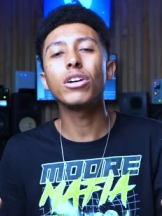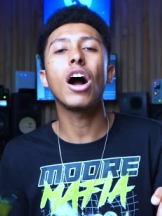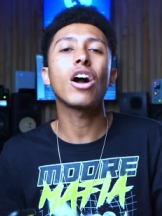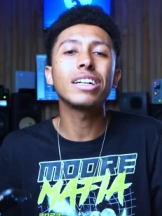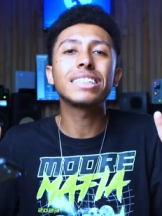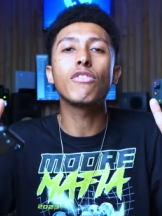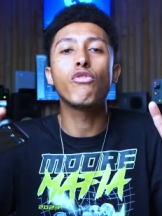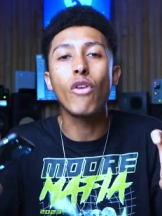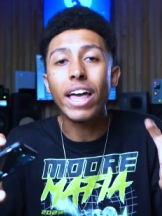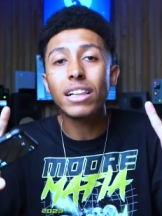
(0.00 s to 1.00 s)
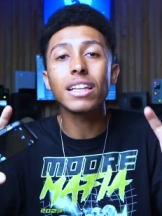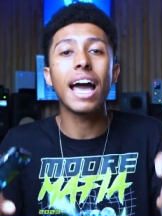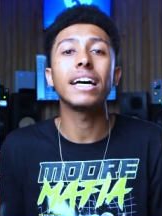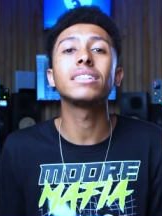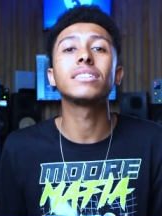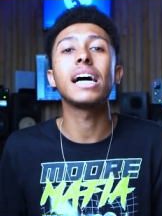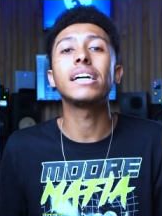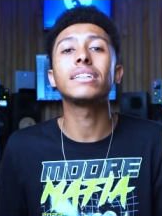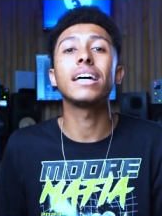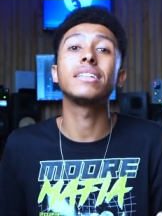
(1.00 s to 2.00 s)
I can't say failed as
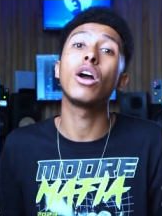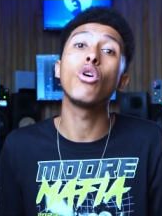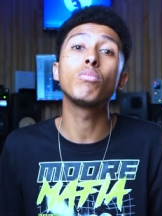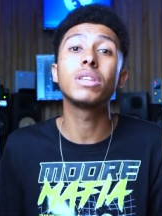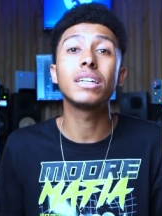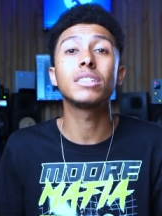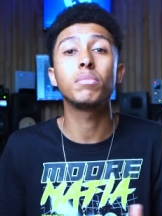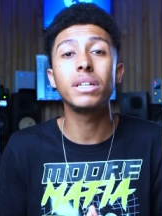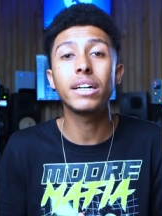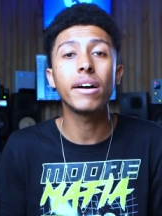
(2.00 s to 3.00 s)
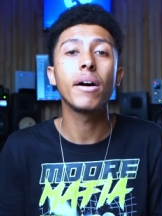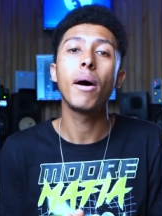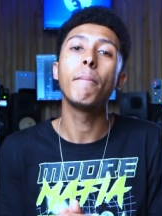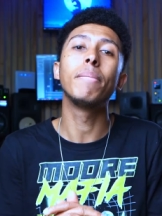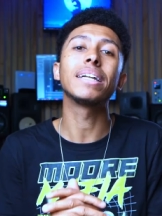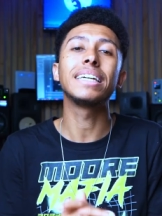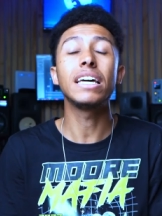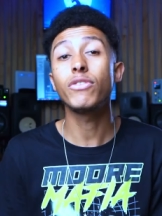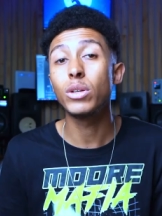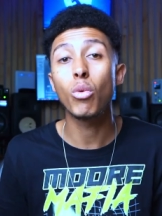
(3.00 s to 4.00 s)
a home theater speaker, but they
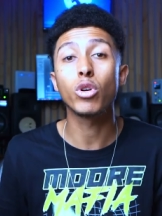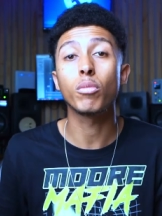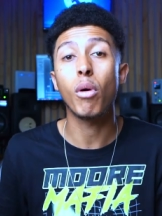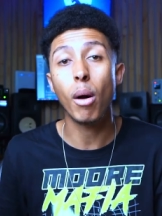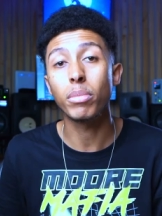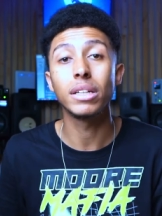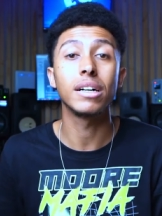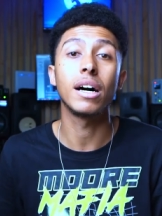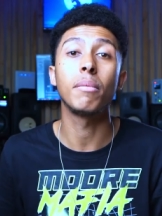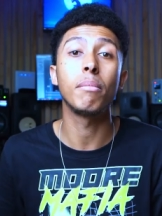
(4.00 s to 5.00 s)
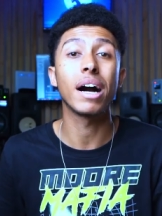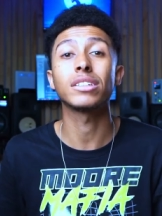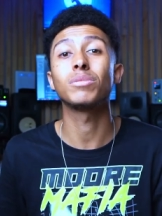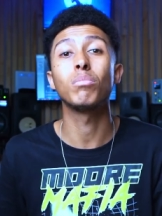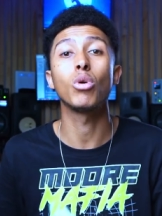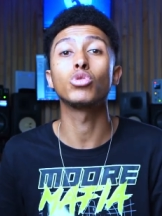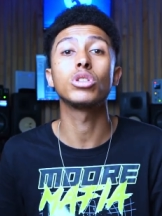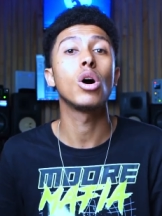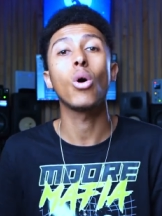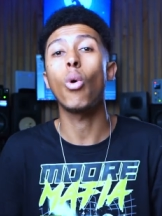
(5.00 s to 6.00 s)
definitely weren't popular amongst most
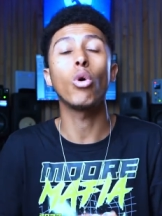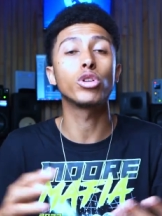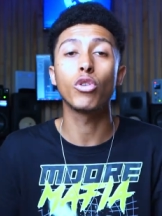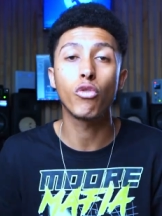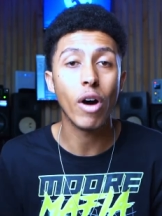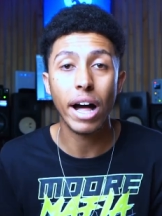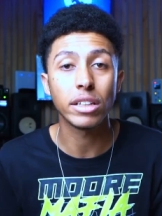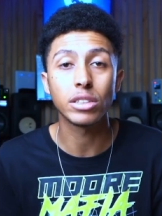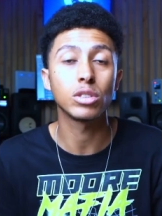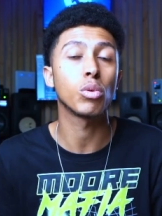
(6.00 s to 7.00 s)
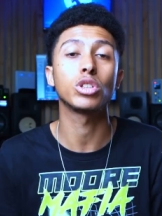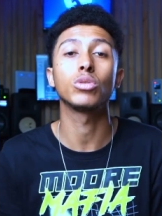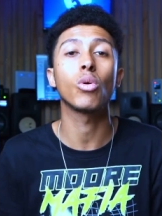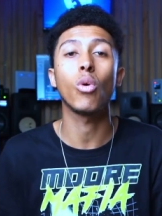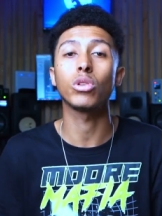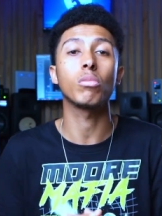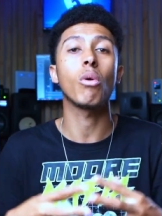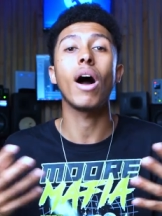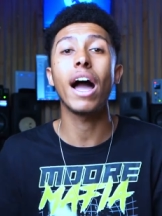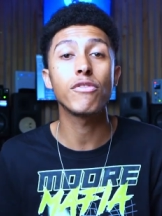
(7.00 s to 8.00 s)
audiophiles, is what you'd call them,
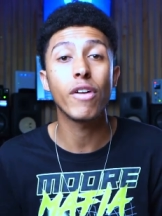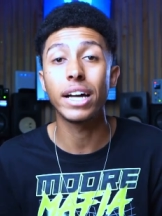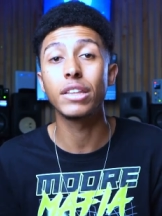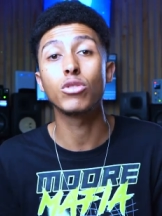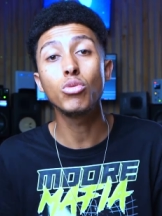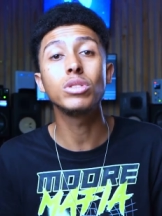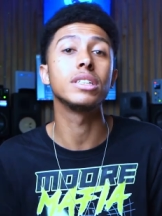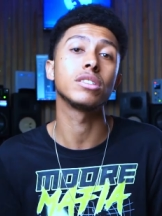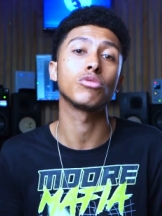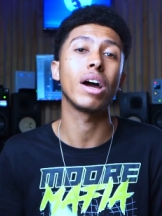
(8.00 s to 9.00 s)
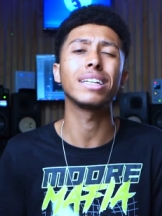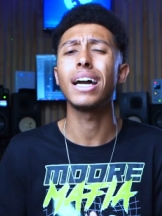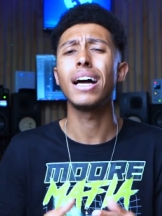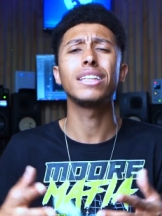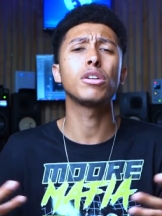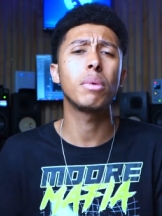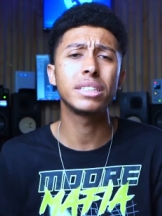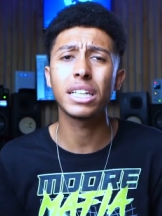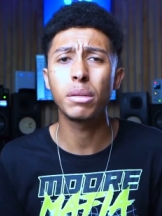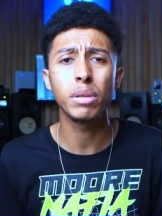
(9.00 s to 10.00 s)
or hi-fi enthusiasts, right? These are
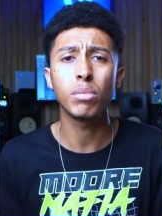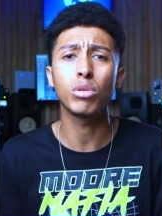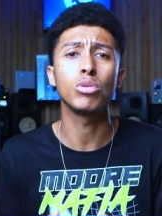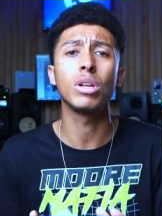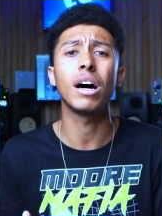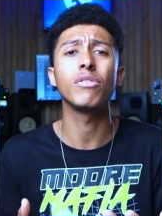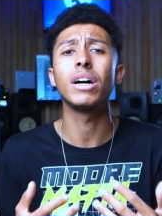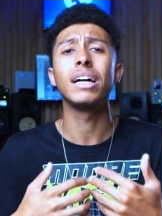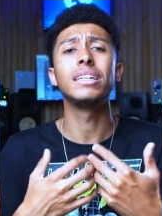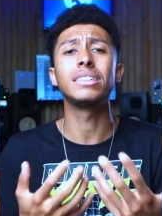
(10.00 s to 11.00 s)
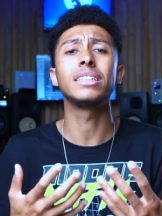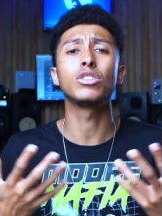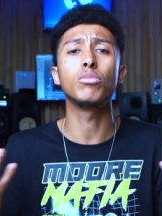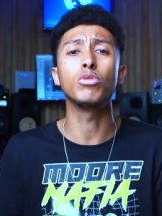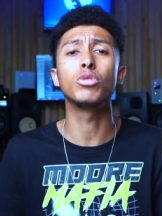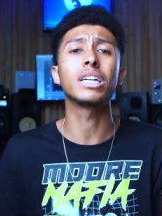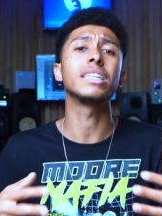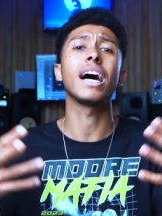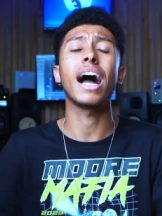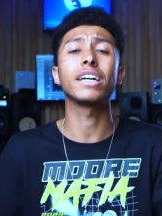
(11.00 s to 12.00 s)
basically people who love listening to music in
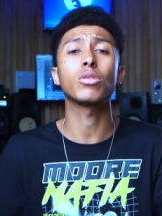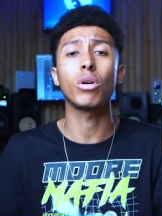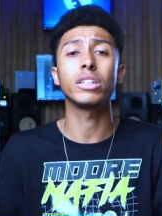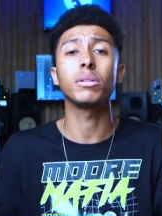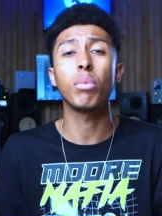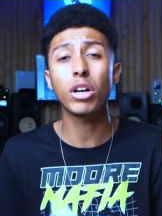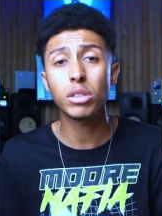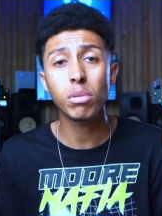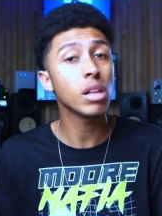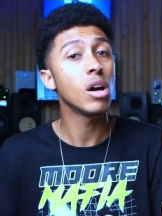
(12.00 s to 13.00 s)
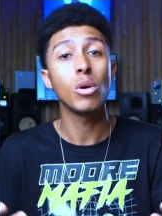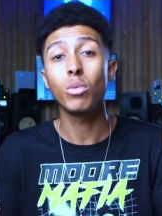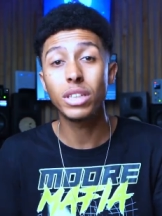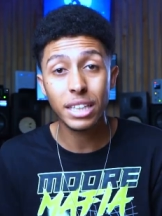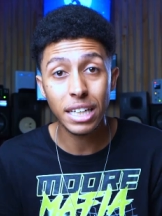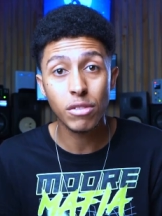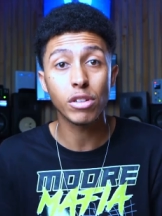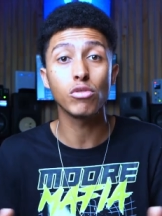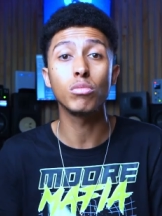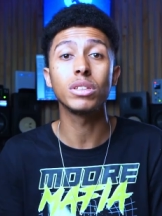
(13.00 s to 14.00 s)
the highest quality possible within their living
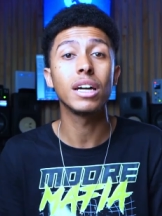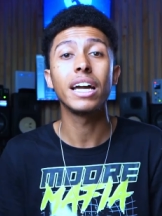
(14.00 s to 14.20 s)
rooms.